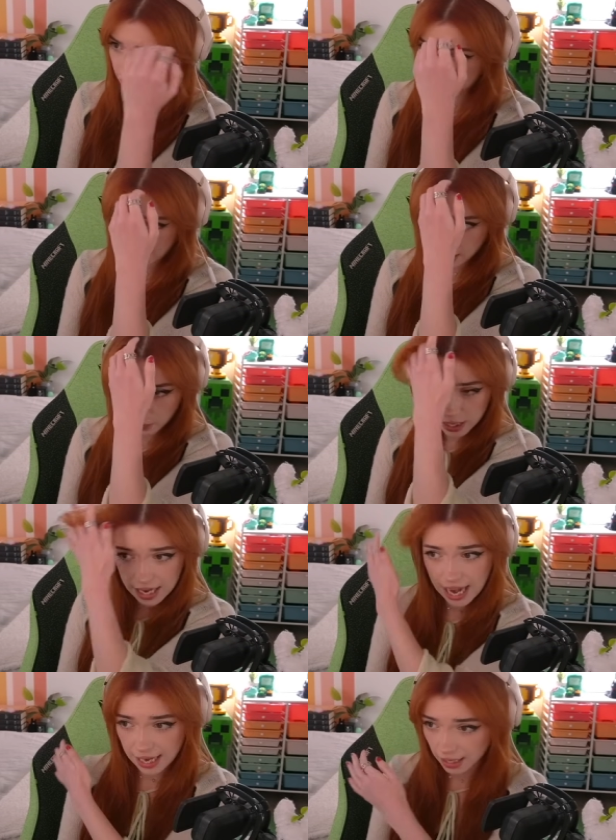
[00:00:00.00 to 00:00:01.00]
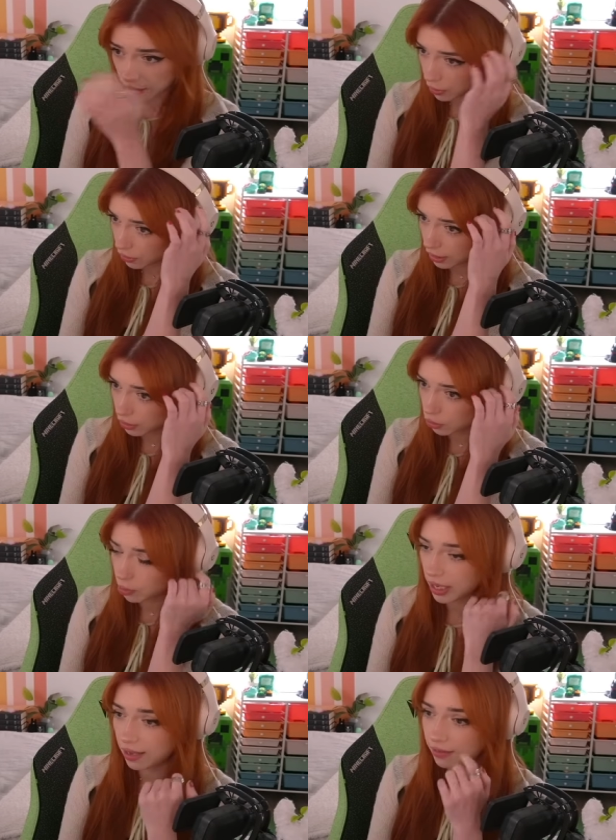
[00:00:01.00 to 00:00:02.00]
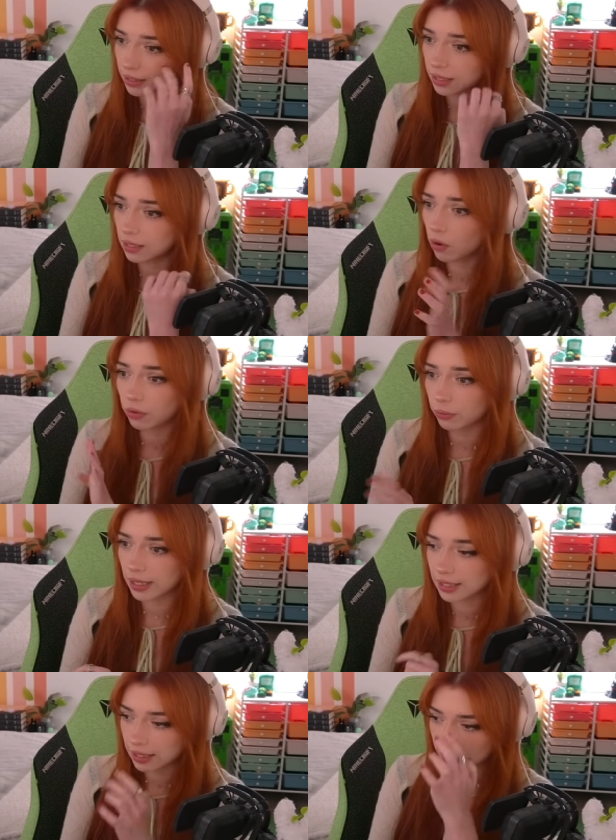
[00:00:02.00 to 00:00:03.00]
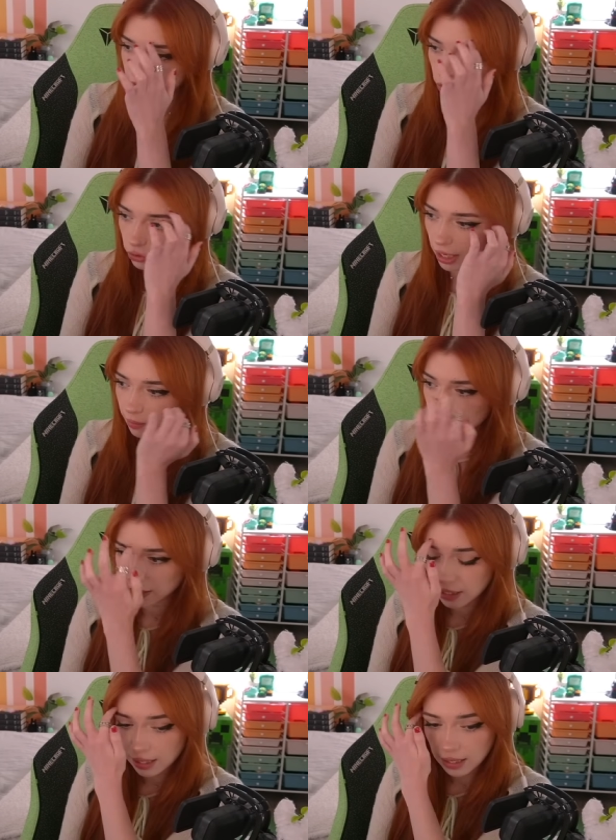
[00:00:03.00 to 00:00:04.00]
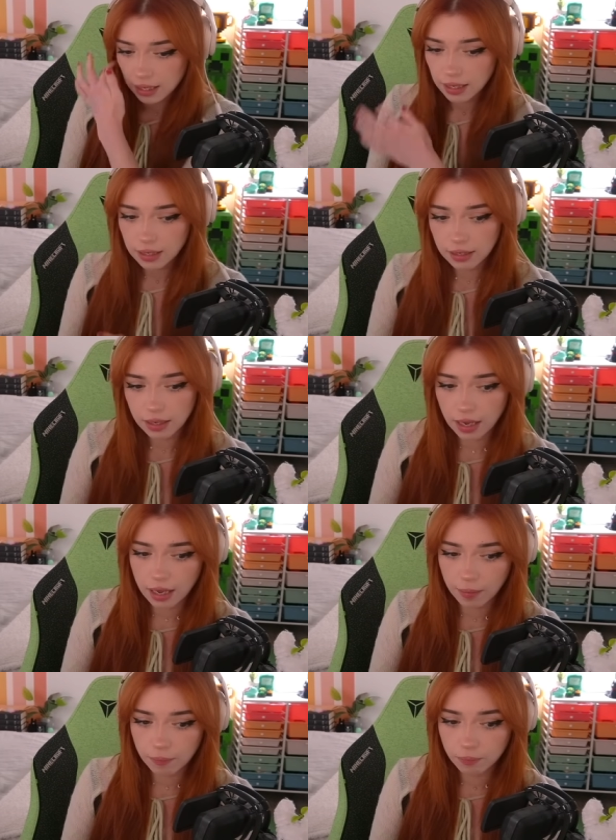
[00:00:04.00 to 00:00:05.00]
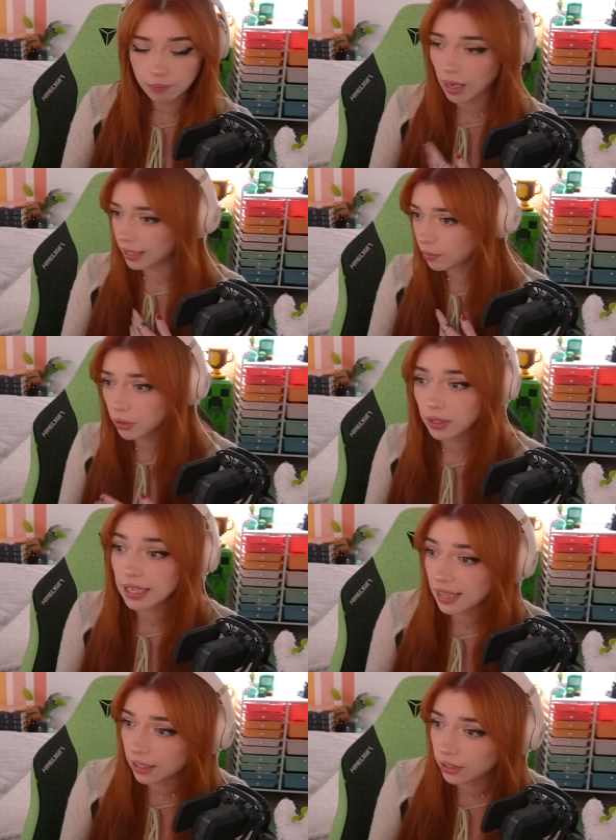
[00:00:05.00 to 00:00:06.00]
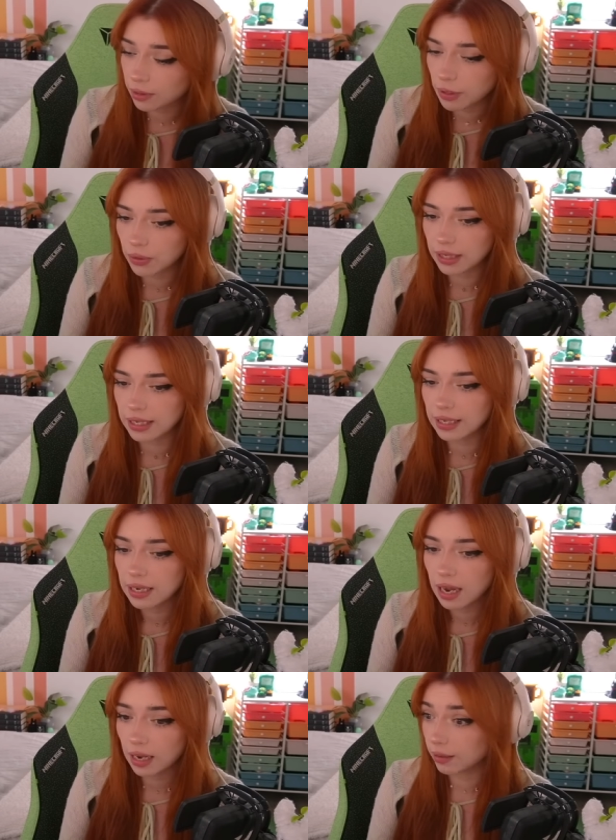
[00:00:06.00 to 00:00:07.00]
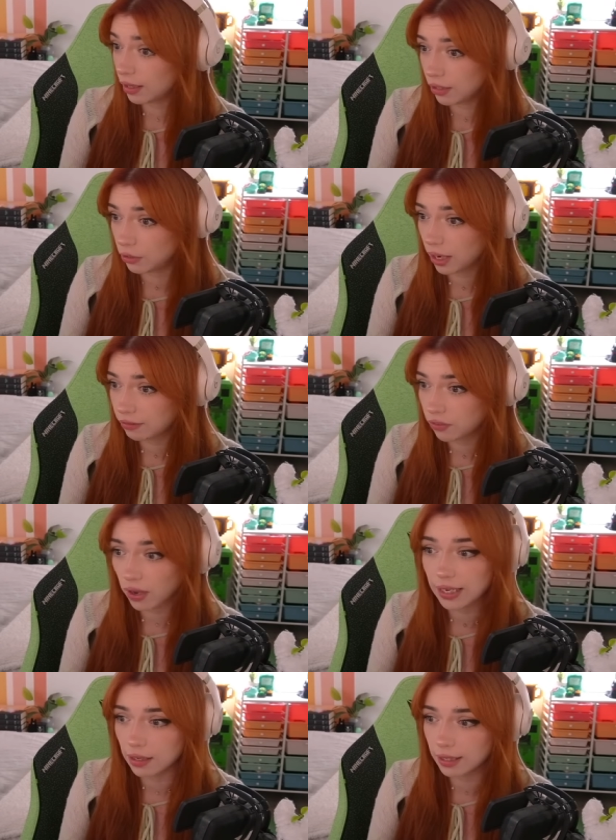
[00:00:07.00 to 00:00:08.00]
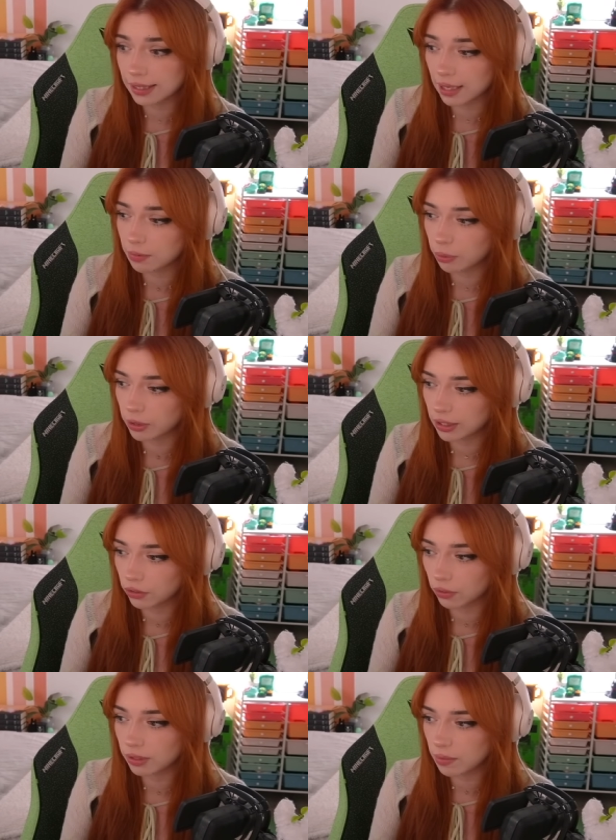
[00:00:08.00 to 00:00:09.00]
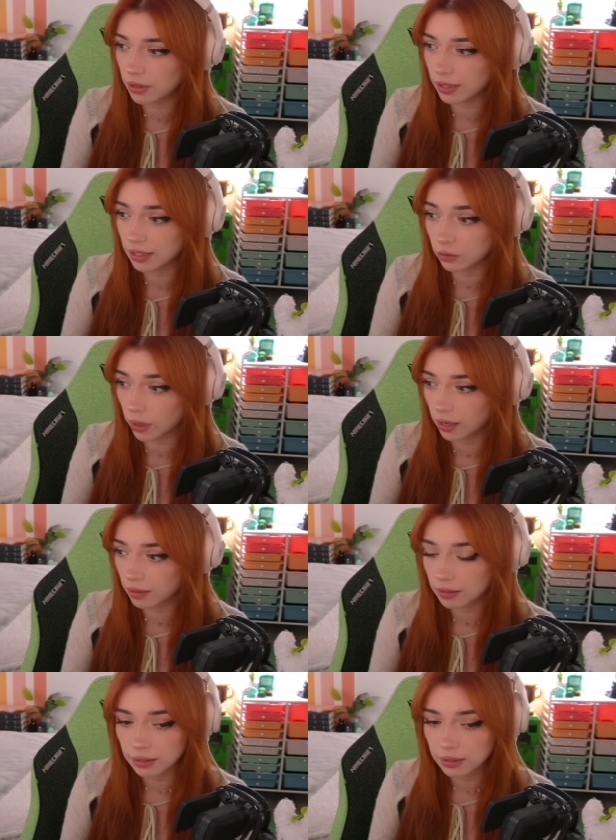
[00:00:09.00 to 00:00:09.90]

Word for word: that anyone in any community who's behaving in all the ways that I've described, my community, their community, you have to find it unacceptable in your own community as well.